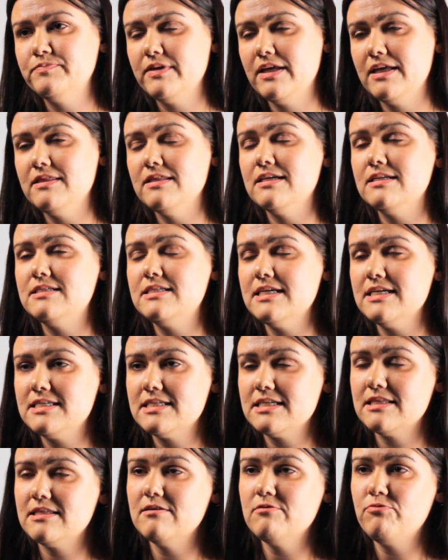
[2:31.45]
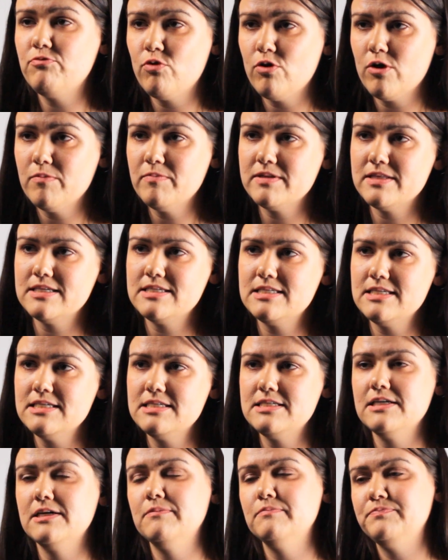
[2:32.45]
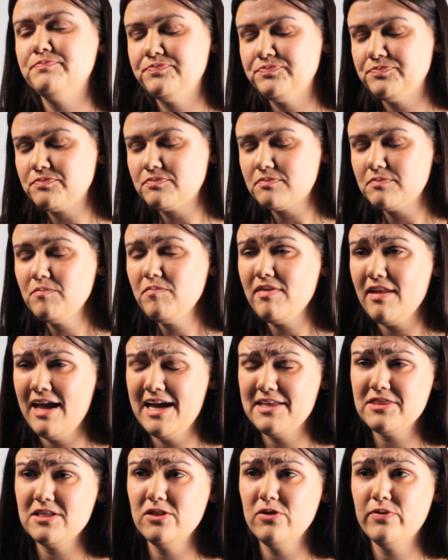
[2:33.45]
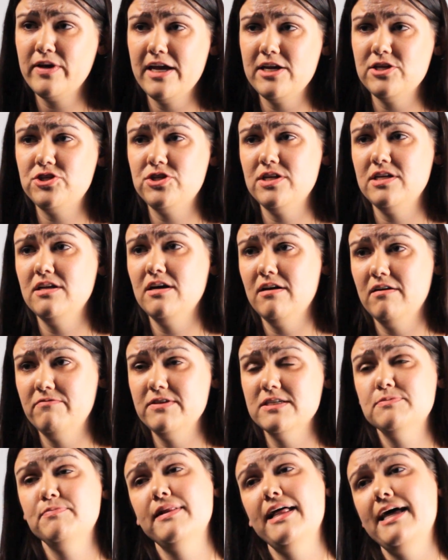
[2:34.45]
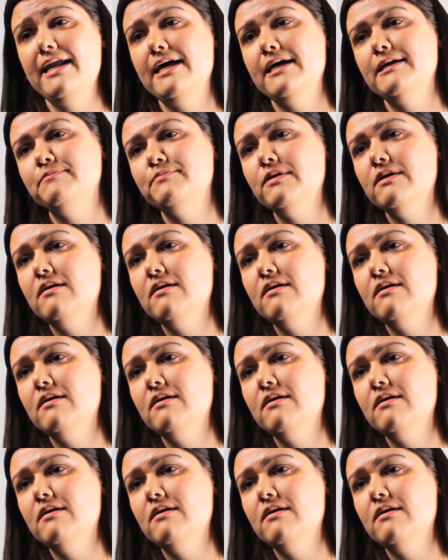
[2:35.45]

in the disk that formed this system at the location of this planet.